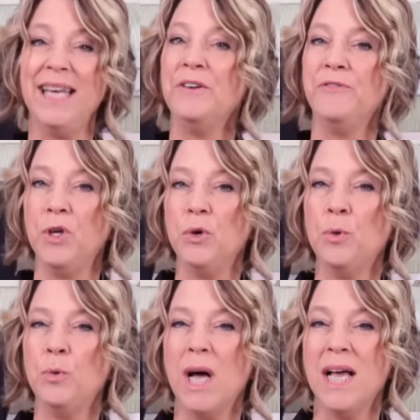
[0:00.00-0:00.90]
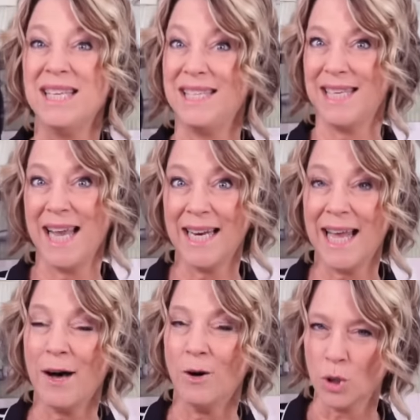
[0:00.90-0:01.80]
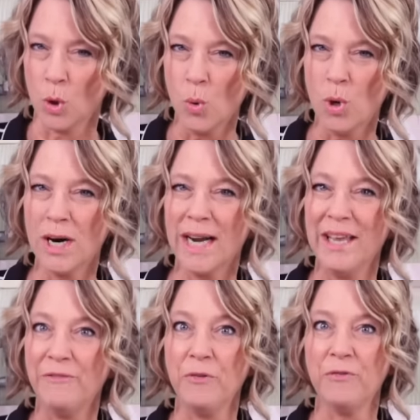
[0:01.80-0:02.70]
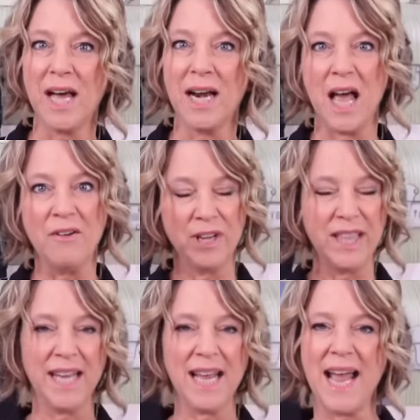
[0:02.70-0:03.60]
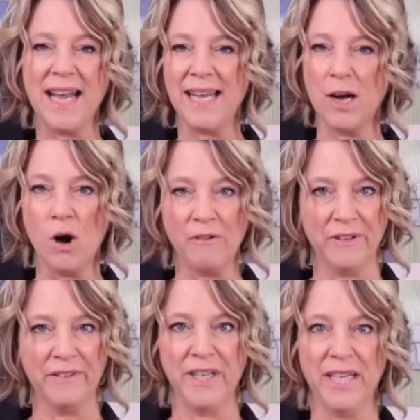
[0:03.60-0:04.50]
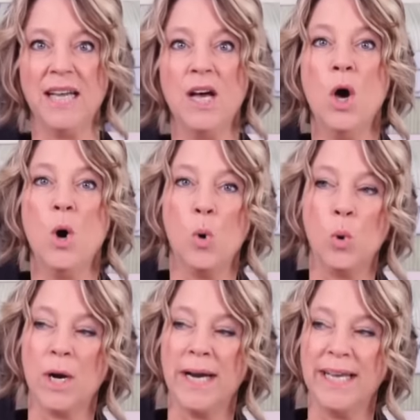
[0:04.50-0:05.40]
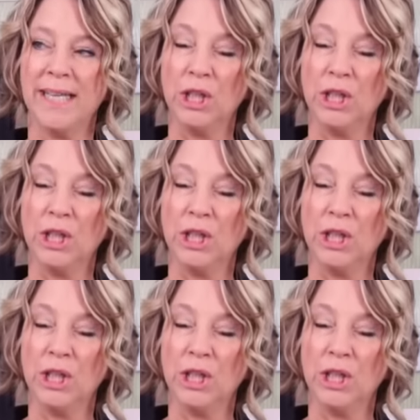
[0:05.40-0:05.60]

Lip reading: if you stand out, or if you've got everything hanging off of it, or it